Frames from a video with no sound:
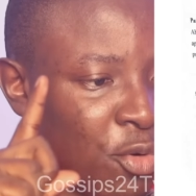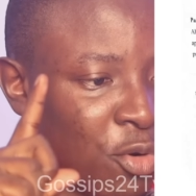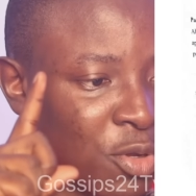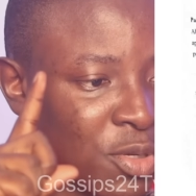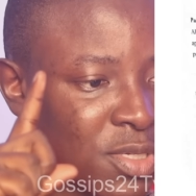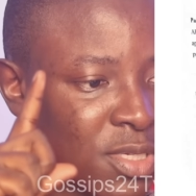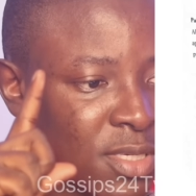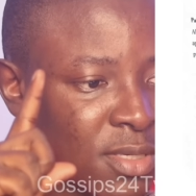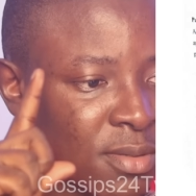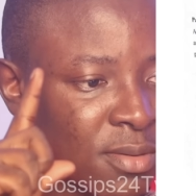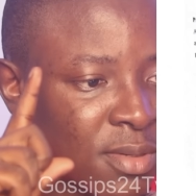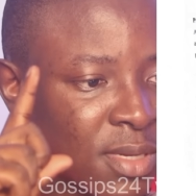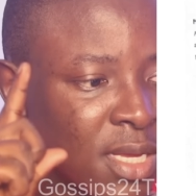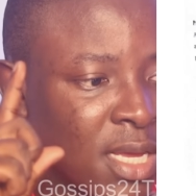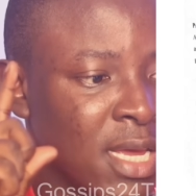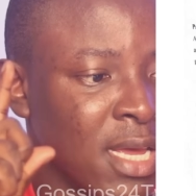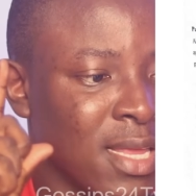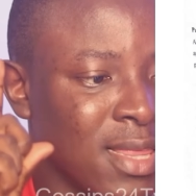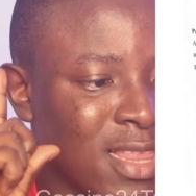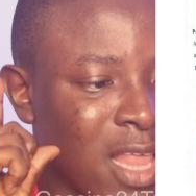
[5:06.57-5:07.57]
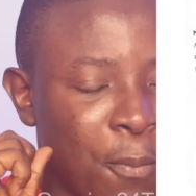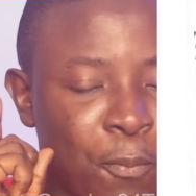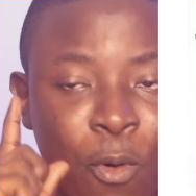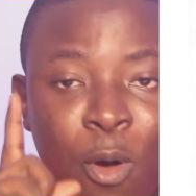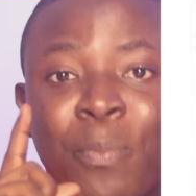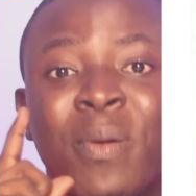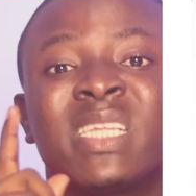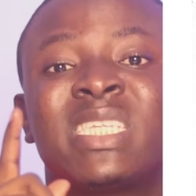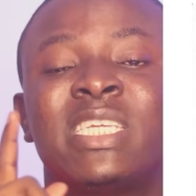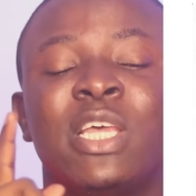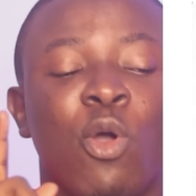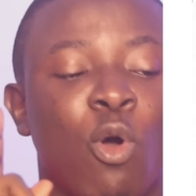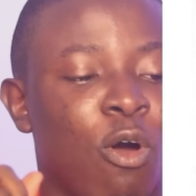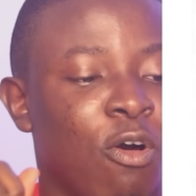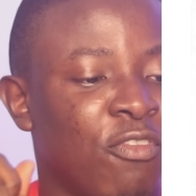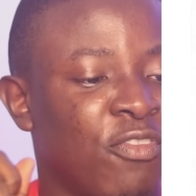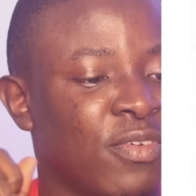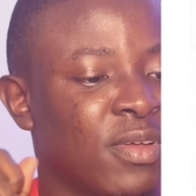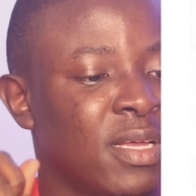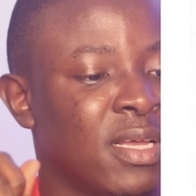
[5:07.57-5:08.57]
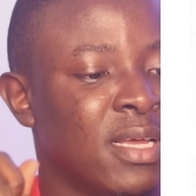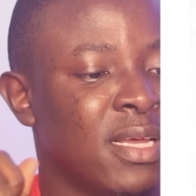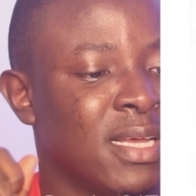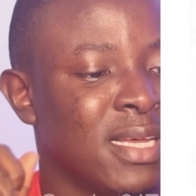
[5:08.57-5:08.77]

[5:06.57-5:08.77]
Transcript: euros, the property of